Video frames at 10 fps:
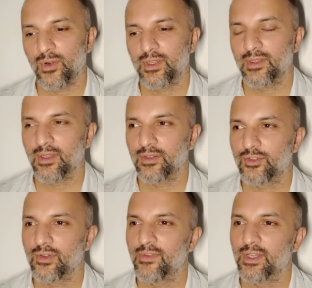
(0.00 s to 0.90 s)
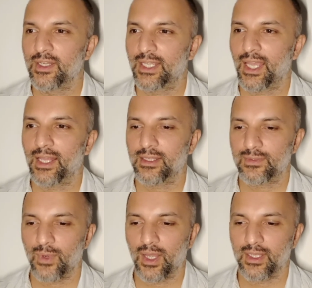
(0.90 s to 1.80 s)
and driven in a careless
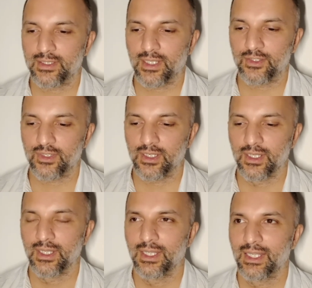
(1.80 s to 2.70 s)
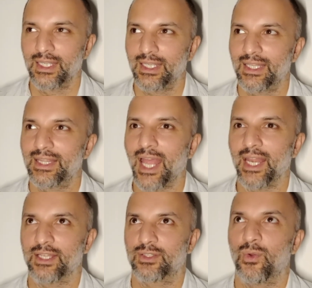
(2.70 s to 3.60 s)
way, etc., then
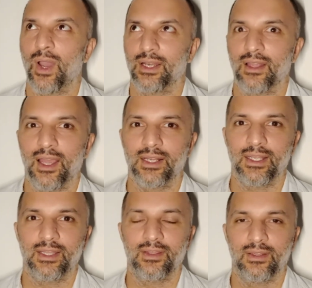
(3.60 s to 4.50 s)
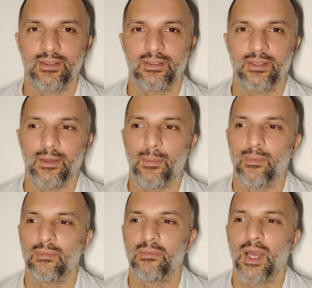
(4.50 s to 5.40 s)
it's quite likely that, you know,
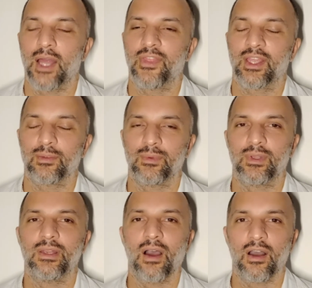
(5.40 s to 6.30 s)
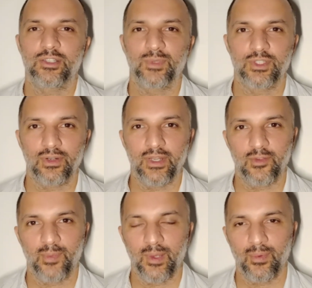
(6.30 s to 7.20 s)
I think a large majority
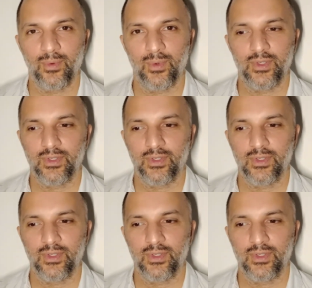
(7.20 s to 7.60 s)
of people